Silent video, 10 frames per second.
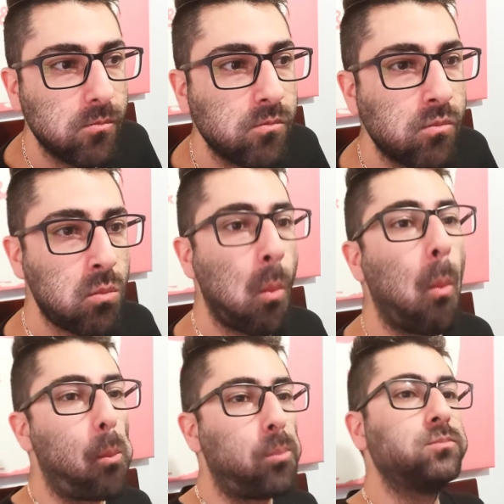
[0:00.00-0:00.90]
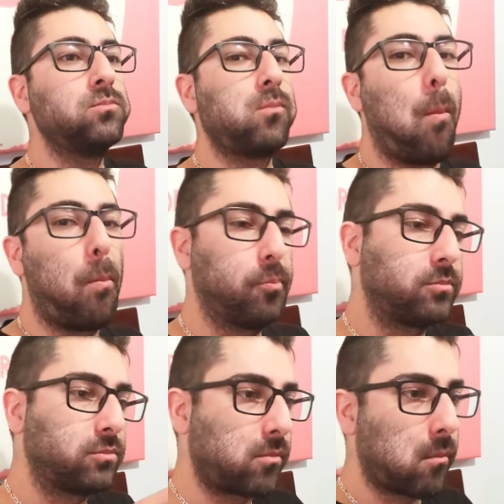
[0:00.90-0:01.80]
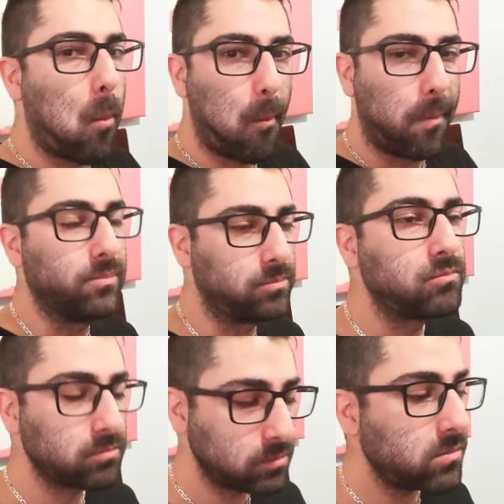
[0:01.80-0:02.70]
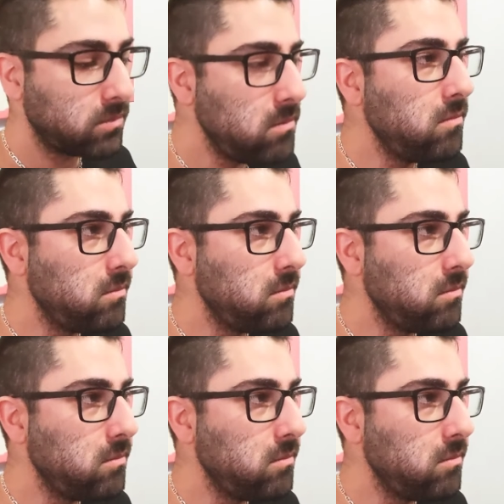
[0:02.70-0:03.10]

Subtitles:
since we're only really driving through.